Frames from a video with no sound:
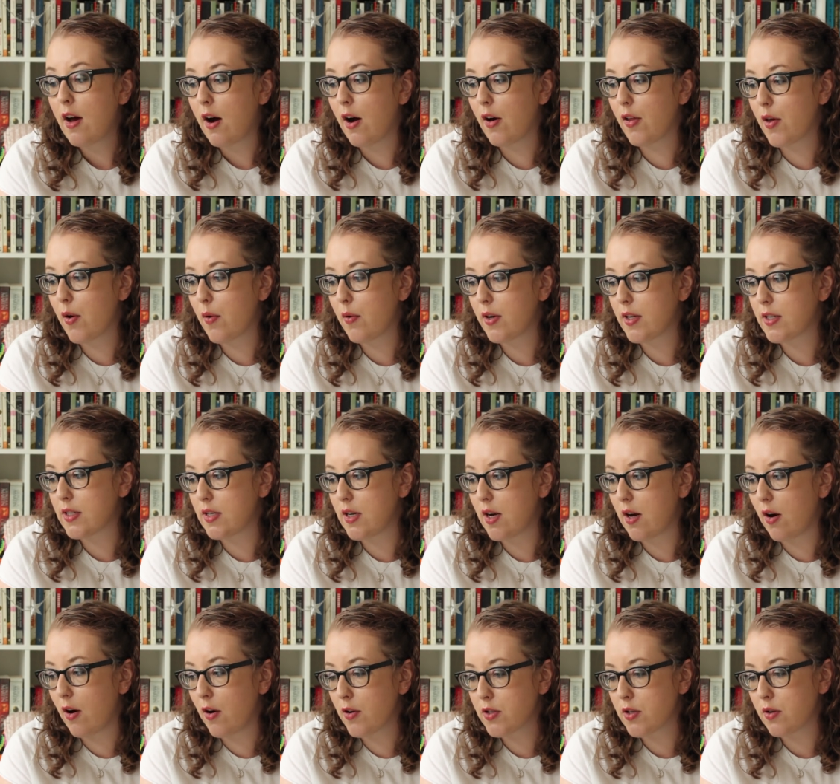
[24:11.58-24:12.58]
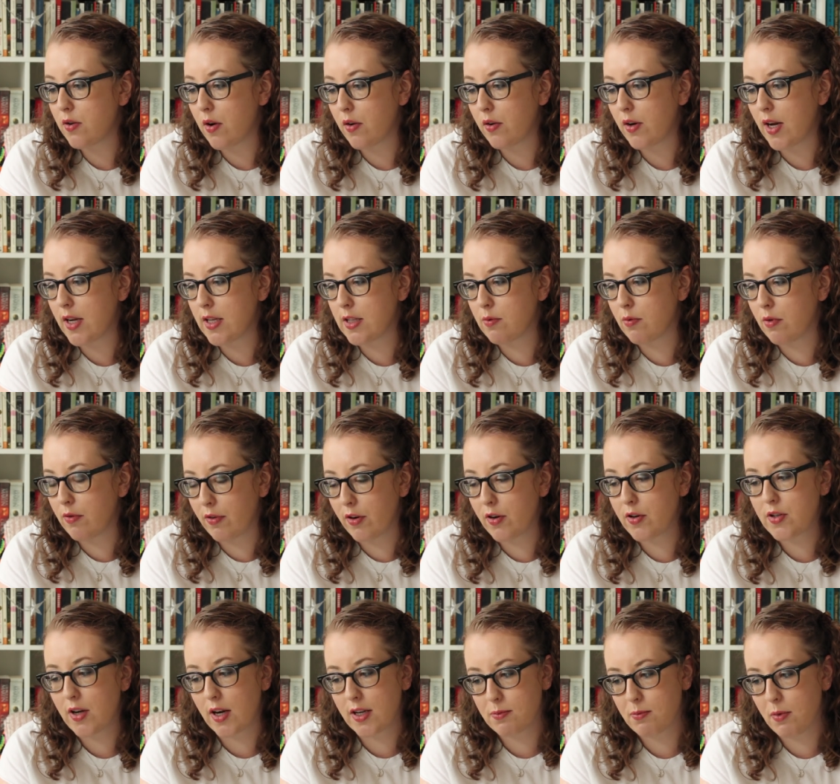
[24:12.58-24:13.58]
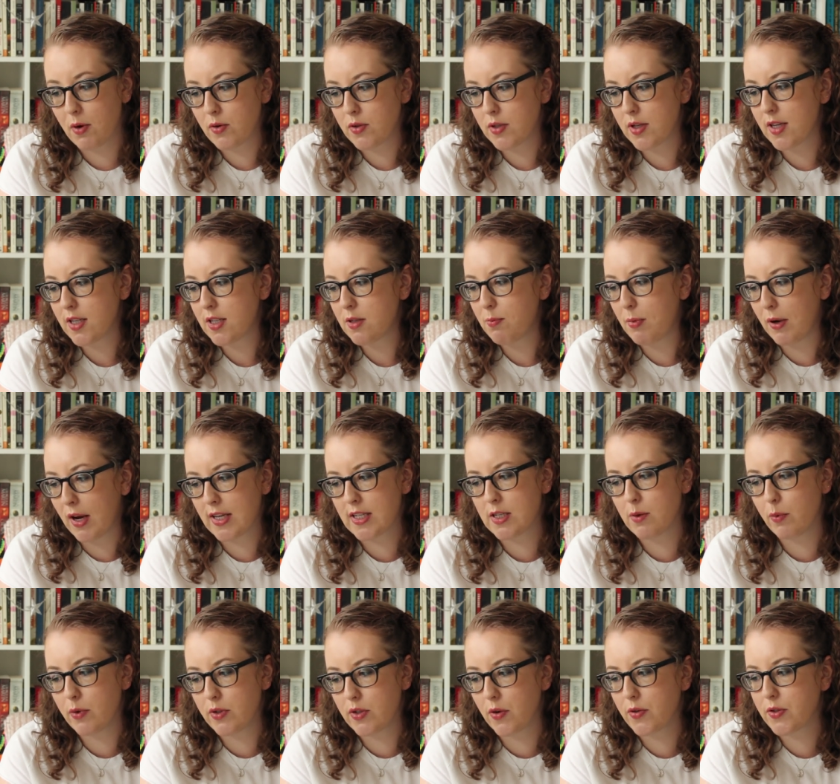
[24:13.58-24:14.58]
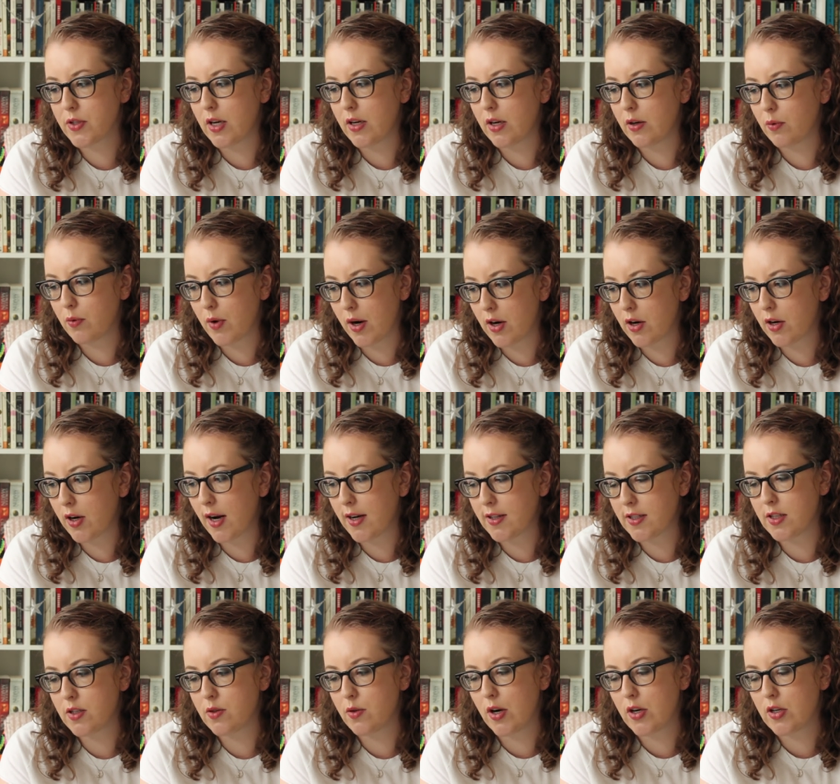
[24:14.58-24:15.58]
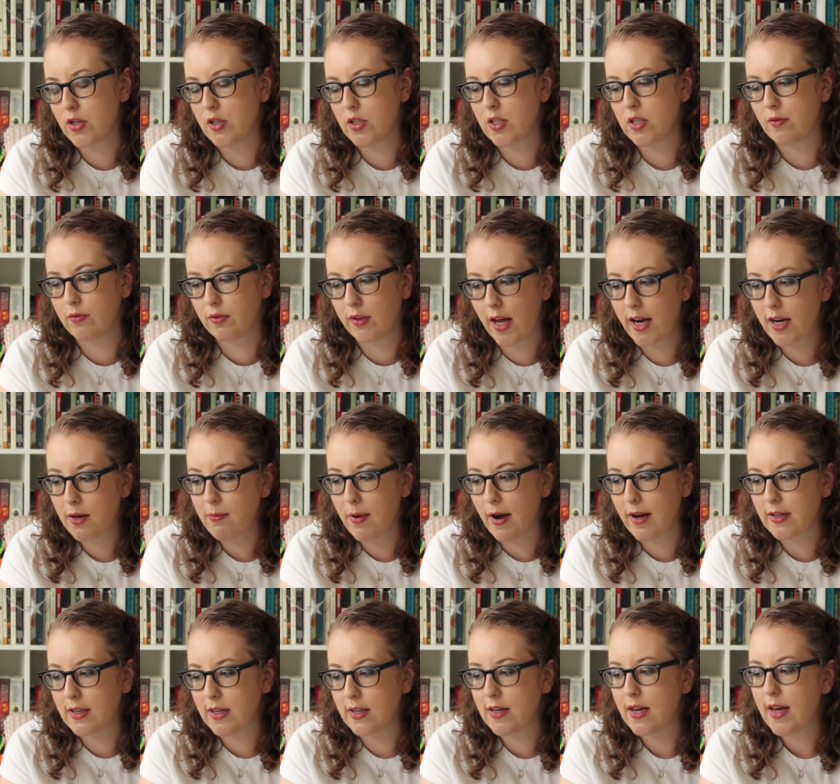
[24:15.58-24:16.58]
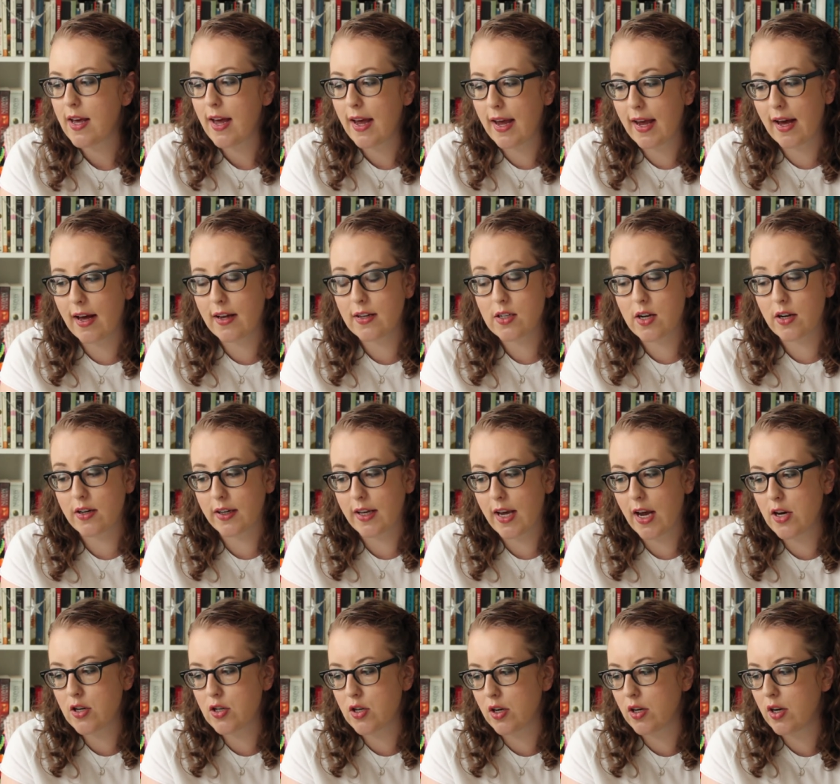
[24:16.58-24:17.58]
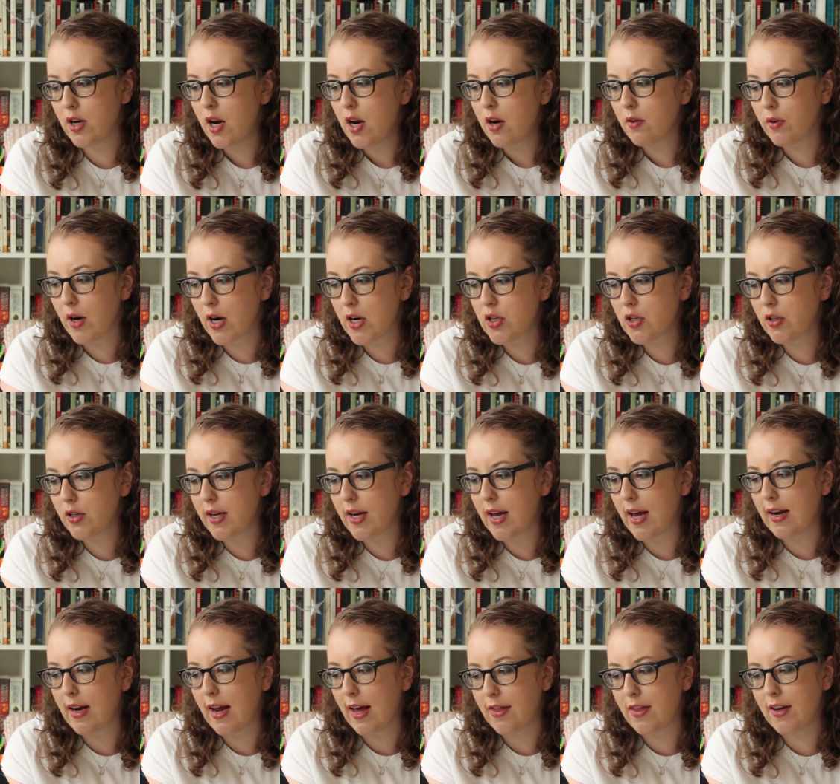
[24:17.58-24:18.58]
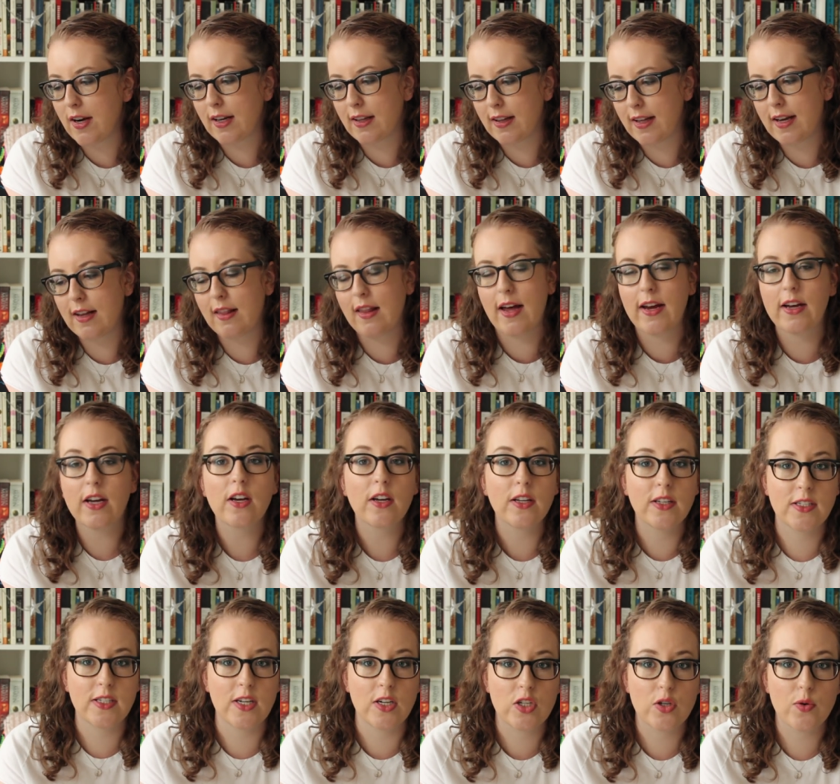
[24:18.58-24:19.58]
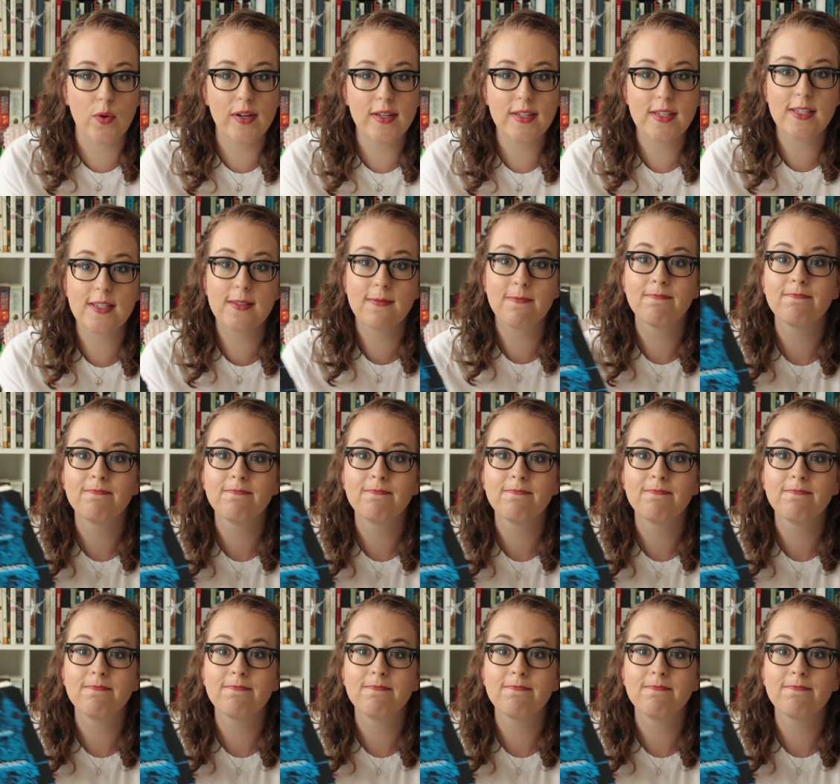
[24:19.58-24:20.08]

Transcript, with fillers: although it is also known as reverse osmosis because it results in greater concentrations of like-minded and, on occasion, racially and ethnically alike constituents.